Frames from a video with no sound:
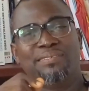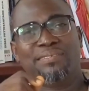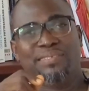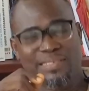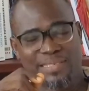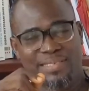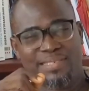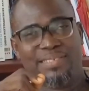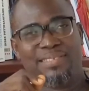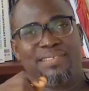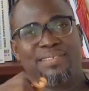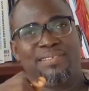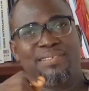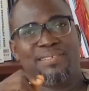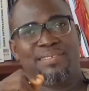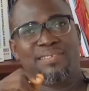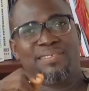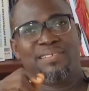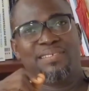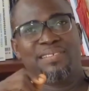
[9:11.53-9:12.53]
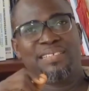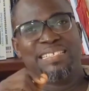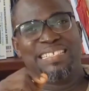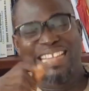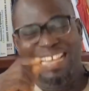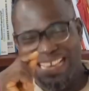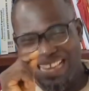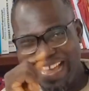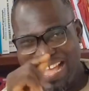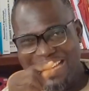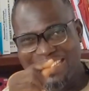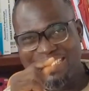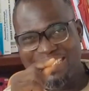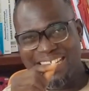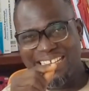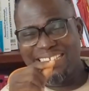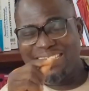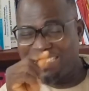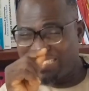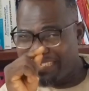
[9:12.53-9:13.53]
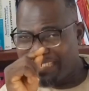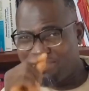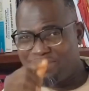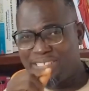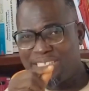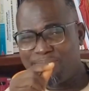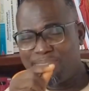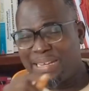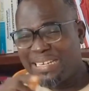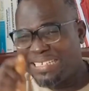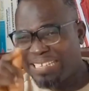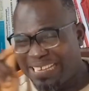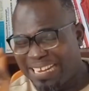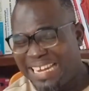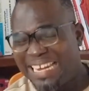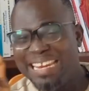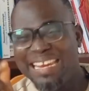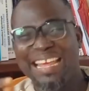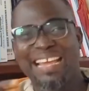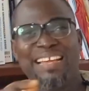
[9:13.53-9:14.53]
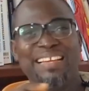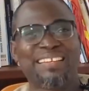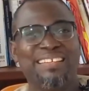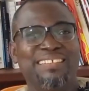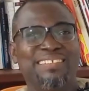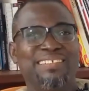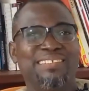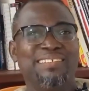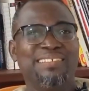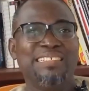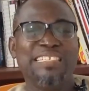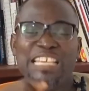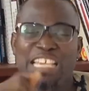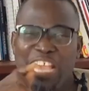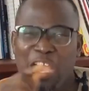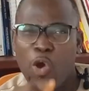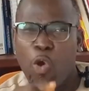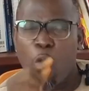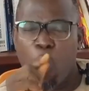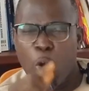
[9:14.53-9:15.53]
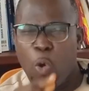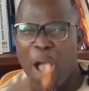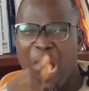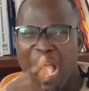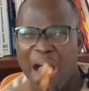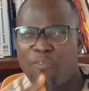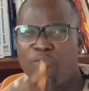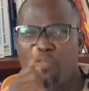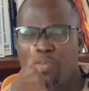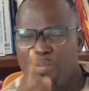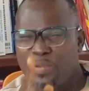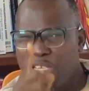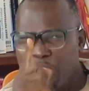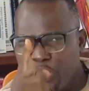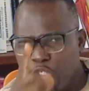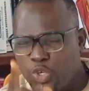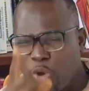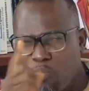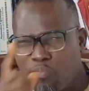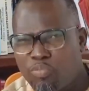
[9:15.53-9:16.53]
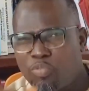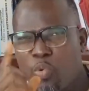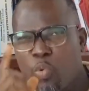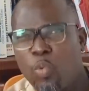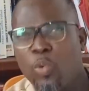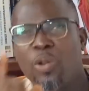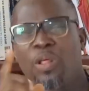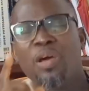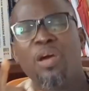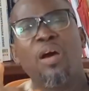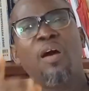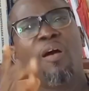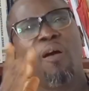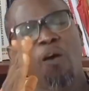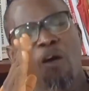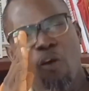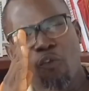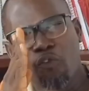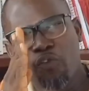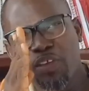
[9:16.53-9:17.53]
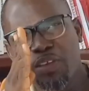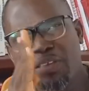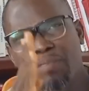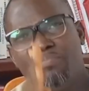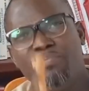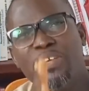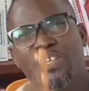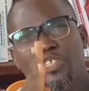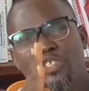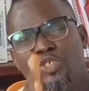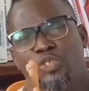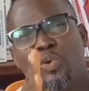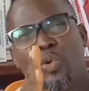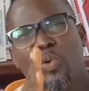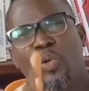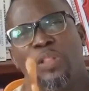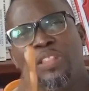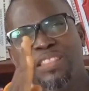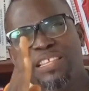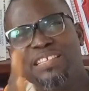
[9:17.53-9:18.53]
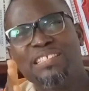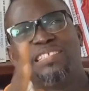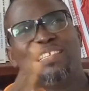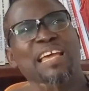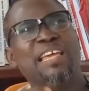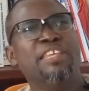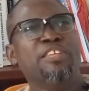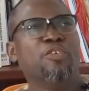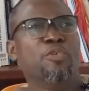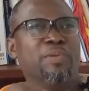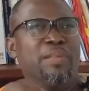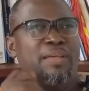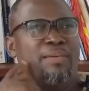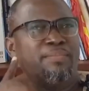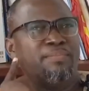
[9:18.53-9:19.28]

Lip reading: Yes, the gardener, the security man, the cleaner. They all have job role of making sure things are in order.